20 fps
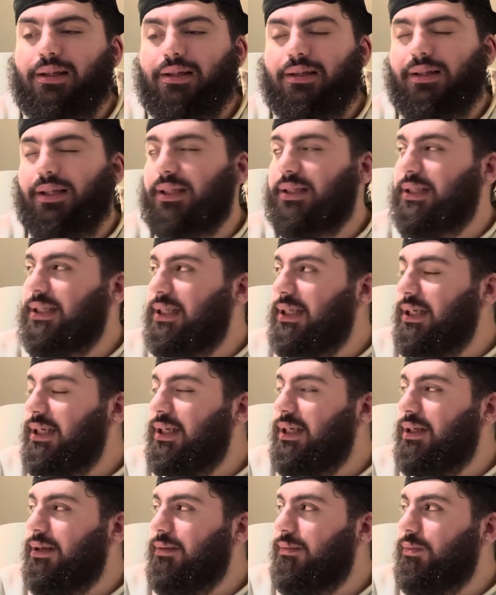the
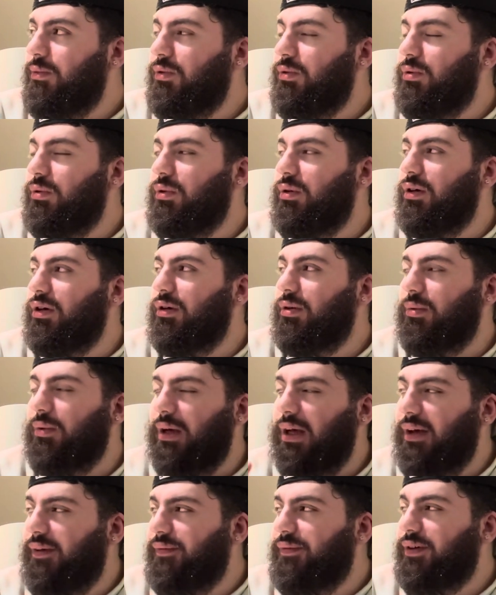team or
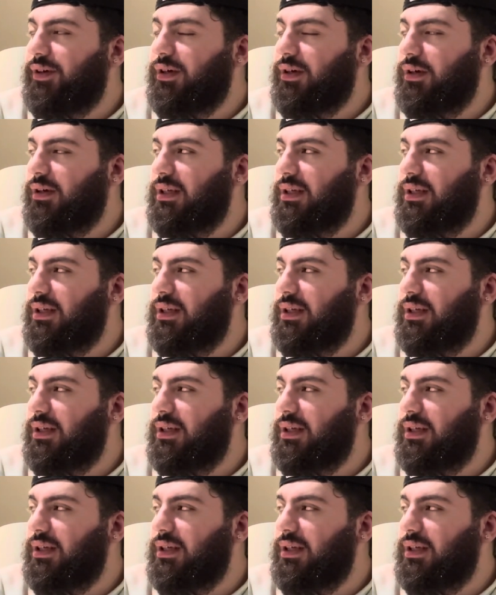whoever